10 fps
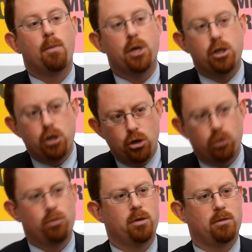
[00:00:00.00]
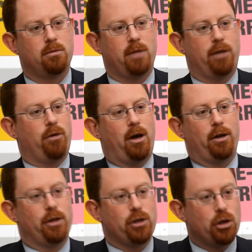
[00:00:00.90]
But you,
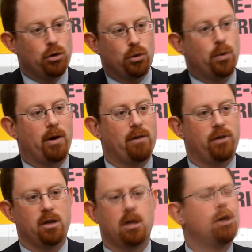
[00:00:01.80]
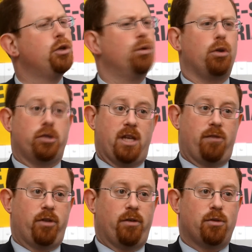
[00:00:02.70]
Iran, you, wherever, you're not
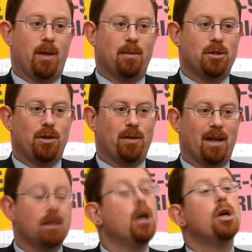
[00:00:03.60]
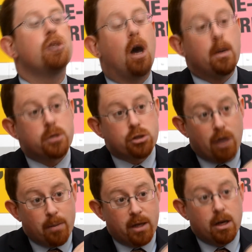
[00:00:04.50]
safe enough to be able to do that. So I would
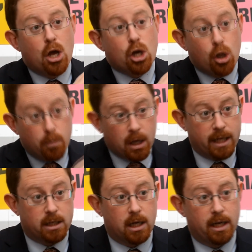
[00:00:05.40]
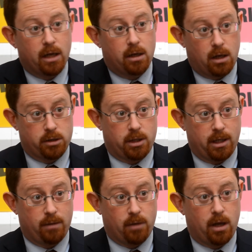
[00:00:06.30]
scrap it completely and
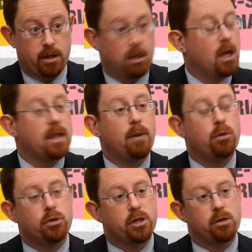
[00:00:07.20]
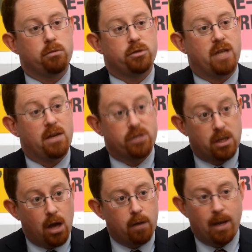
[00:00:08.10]
utterly. That would also save
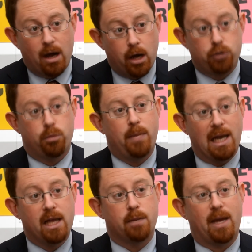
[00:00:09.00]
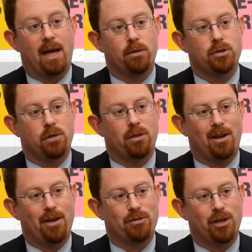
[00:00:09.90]
us about £100 billion over the
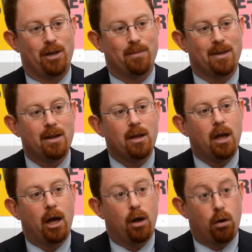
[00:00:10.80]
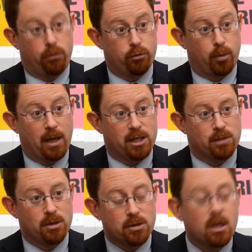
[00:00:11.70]
lifetime of the
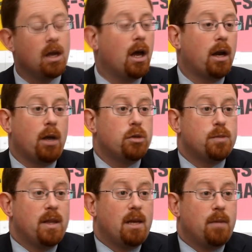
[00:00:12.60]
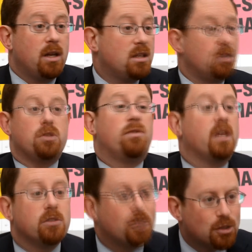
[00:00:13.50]
replacement. And I would spend that money, there's lots of
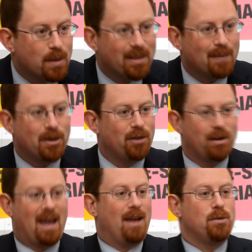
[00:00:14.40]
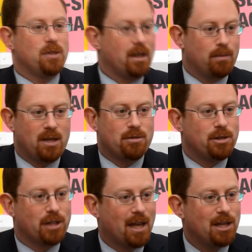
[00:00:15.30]
things you could spend that money on: housing, better
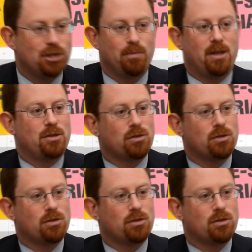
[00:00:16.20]
education, better